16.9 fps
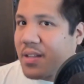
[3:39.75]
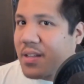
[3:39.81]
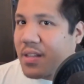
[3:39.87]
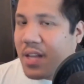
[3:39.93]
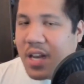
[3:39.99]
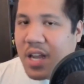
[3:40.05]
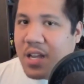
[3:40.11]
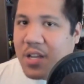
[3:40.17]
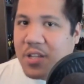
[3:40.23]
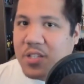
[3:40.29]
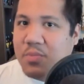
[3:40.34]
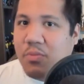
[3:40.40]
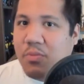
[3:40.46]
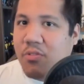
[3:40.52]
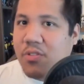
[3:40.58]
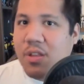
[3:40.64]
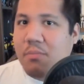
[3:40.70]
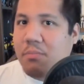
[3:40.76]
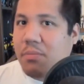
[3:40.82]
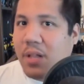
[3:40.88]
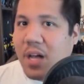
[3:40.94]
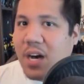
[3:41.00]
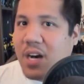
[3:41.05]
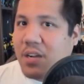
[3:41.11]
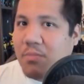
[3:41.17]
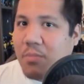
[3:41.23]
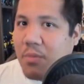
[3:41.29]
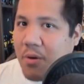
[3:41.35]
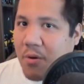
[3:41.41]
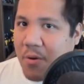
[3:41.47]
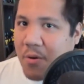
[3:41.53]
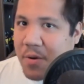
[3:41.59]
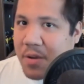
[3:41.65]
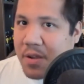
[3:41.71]
Then I explored their blog
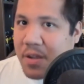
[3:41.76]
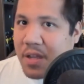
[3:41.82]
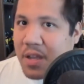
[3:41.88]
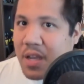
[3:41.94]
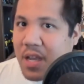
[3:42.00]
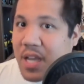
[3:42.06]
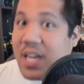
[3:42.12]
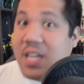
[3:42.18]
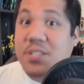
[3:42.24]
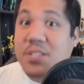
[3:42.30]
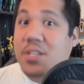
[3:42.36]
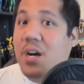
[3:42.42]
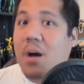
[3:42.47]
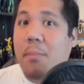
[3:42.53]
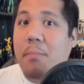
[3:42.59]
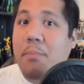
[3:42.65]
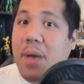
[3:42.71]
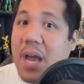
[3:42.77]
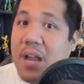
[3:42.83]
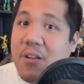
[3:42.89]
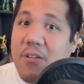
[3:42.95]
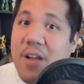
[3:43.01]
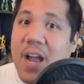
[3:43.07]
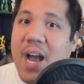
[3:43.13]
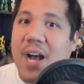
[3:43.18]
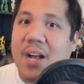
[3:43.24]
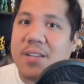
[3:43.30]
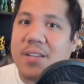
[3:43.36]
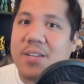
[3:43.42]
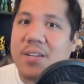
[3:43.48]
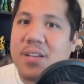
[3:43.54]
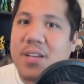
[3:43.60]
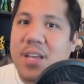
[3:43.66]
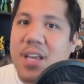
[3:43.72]
more, and I saw a banner
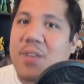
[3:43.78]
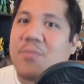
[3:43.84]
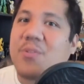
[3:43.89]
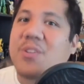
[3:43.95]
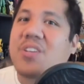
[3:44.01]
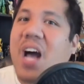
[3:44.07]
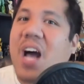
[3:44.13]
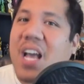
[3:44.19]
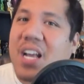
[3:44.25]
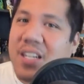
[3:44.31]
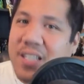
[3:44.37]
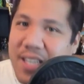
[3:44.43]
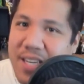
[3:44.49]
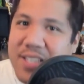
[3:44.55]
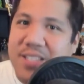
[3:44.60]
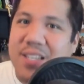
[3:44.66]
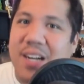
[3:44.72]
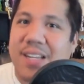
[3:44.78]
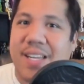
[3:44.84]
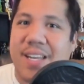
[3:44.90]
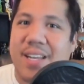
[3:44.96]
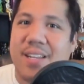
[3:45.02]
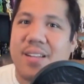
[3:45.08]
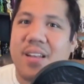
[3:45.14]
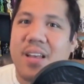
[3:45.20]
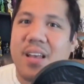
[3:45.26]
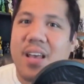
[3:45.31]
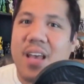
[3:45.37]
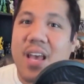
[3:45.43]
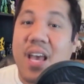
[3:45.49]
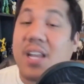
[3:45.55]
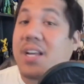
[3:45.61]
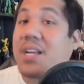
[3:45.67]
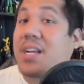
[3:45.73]
ad in which I clicked on it,
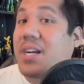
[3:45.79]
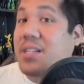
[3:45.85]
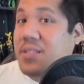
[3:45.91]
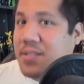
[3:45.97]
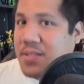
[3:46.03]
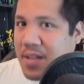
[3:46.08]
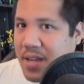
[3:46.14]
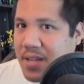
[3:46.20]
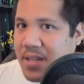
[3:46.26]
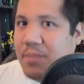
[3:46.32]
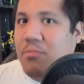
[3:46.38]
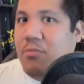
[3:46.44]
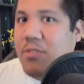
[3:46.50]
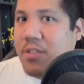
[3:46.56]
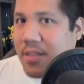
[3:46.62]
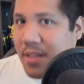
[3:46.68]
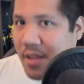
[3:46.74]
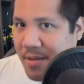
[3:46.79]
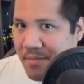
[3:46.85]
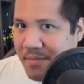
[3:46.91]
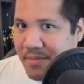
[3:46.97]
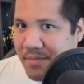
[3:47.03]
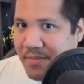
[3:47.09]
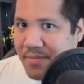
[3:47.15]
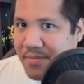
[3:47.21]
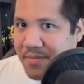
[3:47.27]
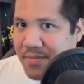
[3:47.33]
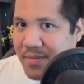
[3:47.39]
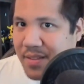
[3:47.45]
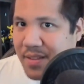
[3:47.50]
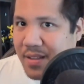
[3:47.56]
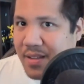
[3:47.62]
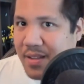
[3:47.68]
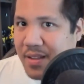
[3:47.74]
and I got signed up with them.
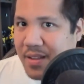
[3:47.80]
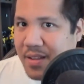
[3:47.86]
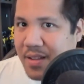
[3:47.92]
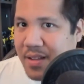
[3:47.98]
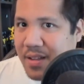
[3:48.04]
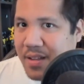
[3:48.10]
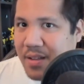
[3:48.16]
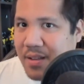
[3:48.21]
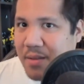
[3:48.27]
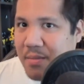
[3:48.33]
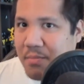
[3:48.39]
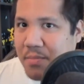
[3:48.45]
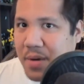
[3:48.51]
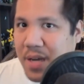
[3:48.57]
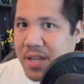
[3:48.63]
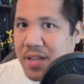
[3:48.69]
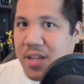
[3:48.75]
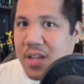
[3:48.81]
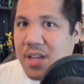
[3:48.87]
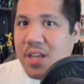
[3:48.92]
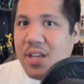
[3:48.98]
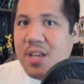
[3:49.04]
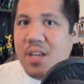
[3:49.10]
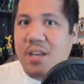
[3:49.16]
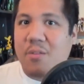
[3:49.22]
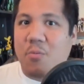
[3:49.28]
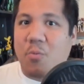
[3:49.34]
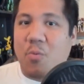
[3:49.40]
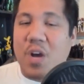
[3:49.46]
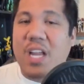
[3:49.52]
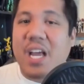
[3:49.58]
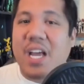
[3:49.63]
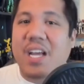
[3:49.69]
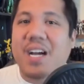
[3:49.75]
But
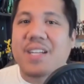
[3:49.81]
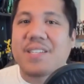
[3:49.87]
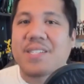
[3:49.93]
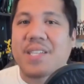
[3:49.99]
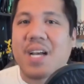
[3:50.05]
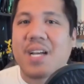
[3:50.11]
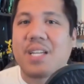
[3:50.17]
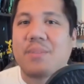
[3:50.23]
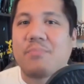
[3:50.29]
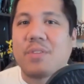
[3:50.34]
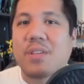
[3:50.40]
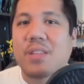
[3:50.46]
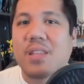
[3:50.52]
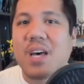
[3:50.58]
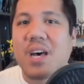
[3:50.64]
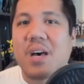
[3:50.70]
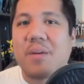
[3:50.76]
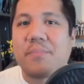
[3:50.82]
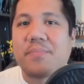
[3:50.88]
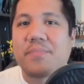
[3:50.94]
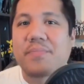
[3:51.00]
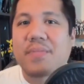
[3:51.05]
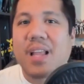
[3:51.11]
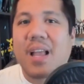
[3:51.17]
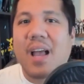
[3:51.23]
when I got signed up with them,